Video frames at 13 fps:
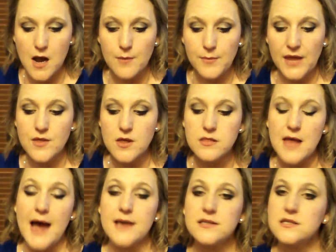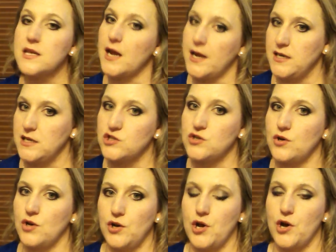And the last thing I need
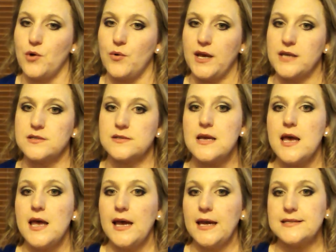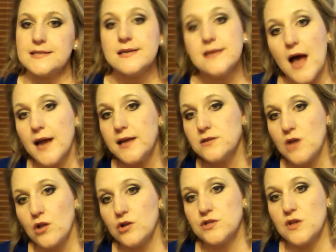you to know is it's
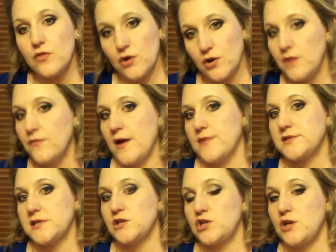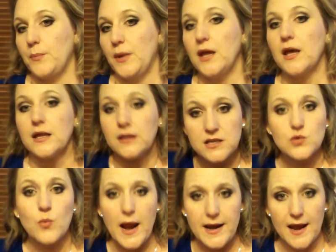$9.35 shipping, at
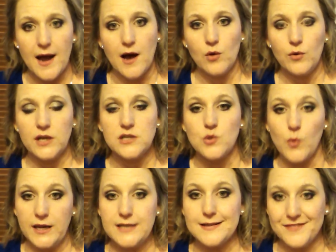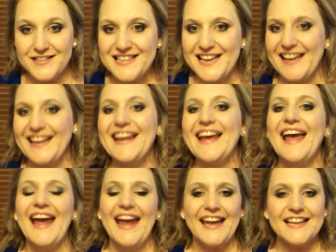least right now in 2017,
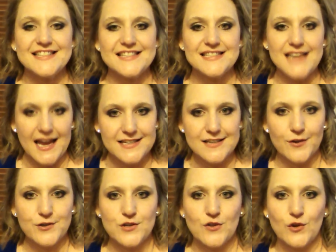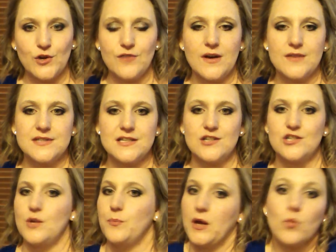it's $9.35
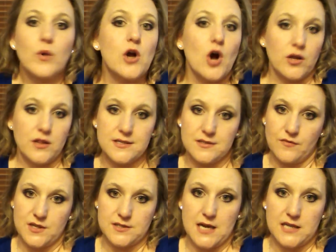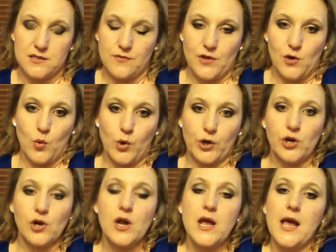shipping, regardless of the size of the
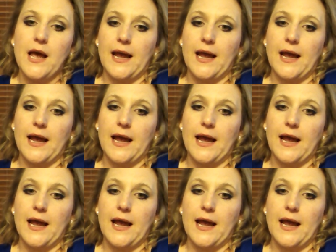order.